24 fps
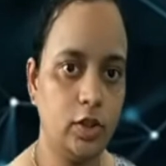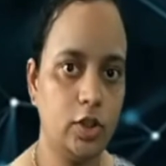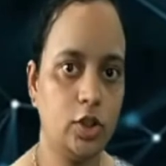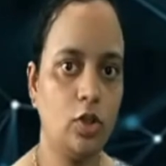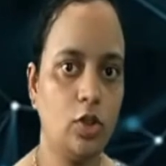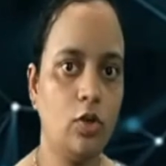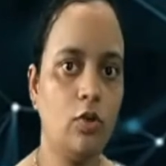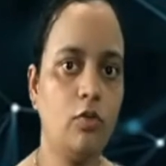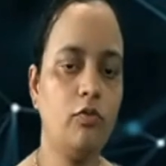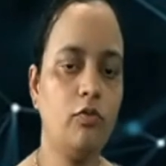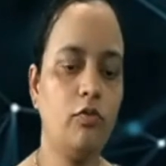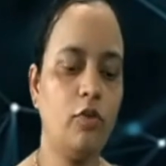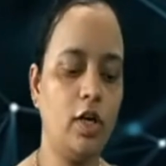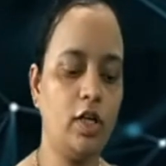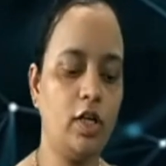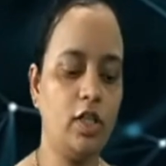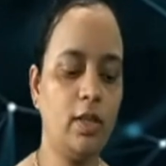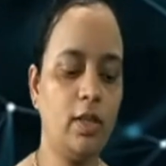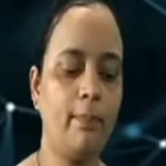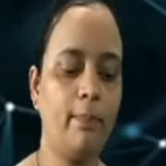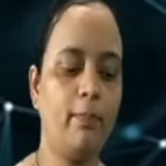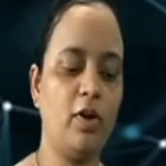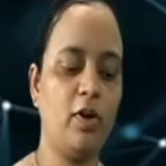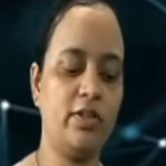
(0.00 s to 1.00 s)
so what
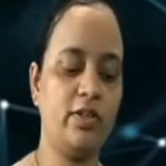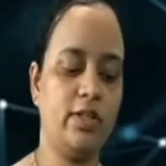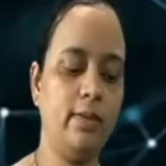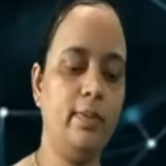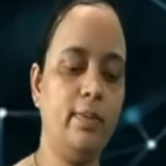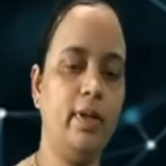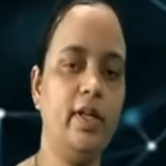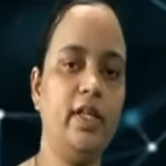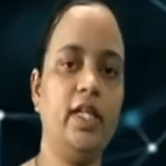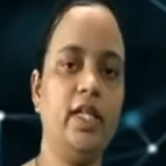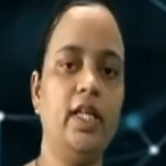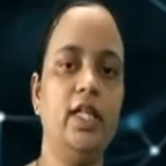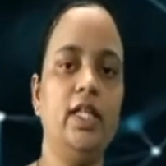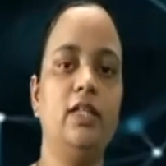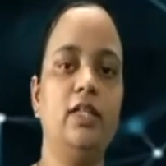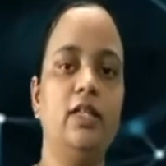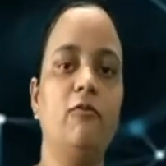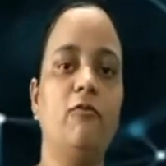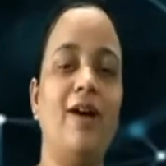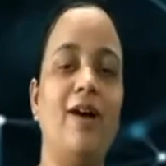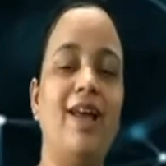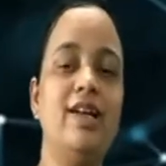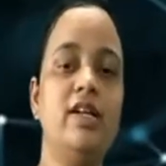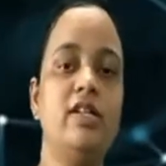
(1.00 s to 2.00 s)
the possibility the
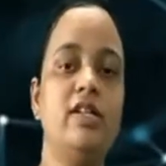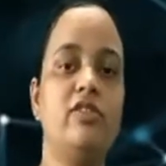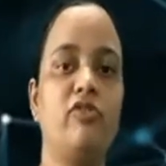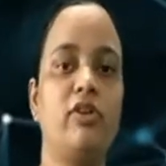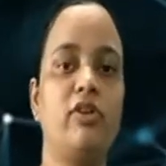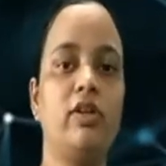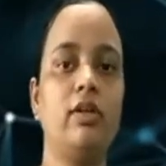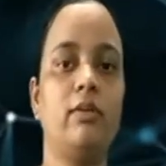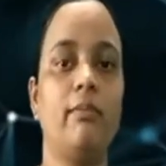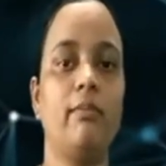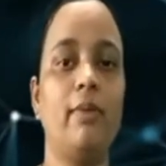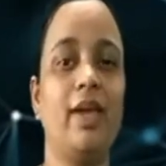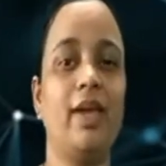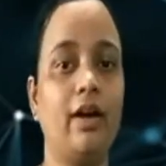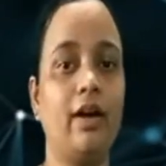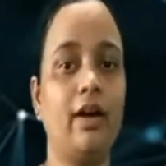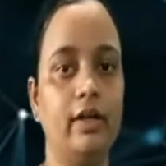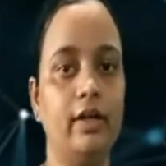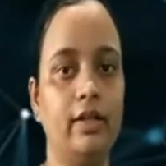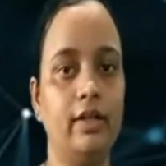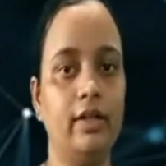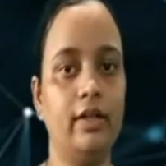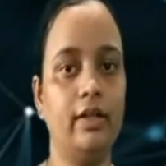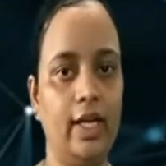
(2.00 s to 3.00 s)
valid string may
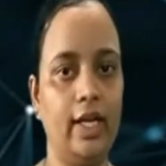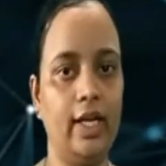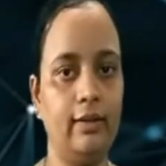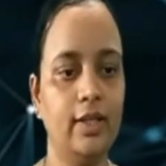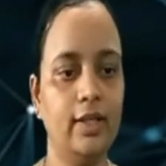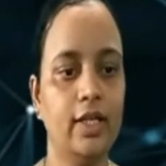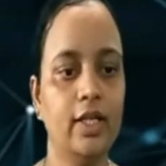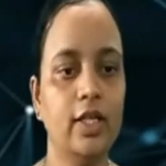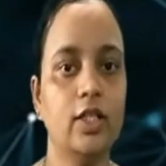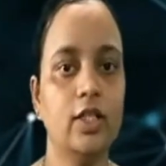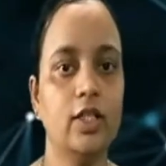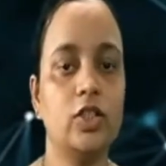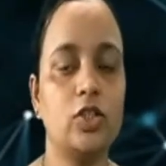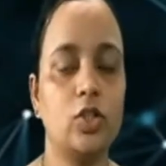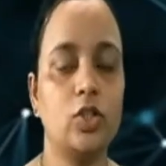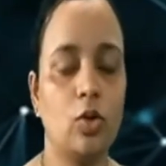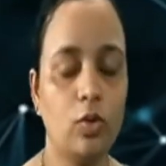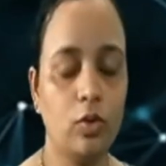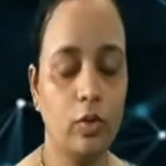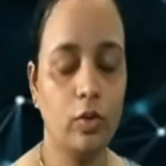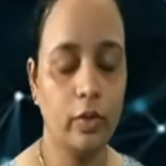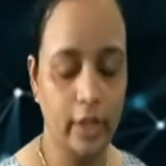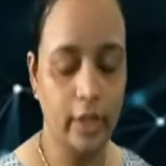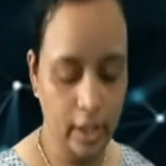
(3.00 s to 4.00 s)
contain?
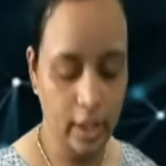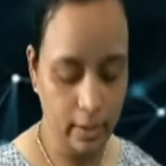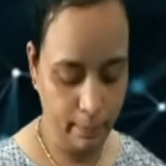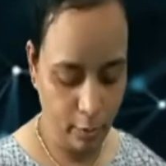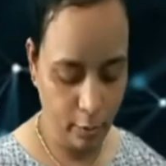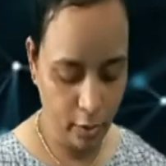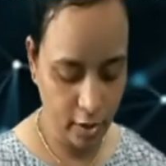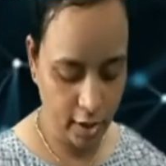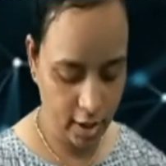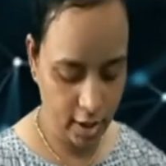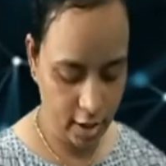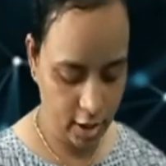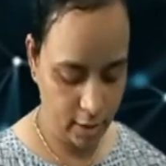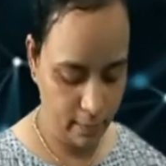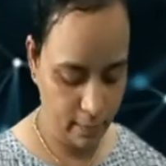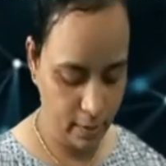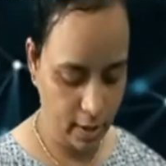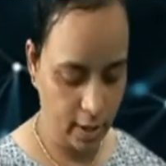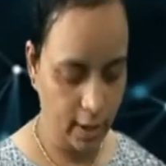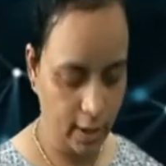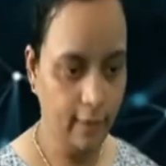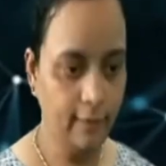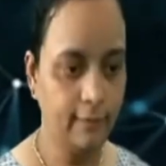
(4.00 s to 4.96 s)
So input is B.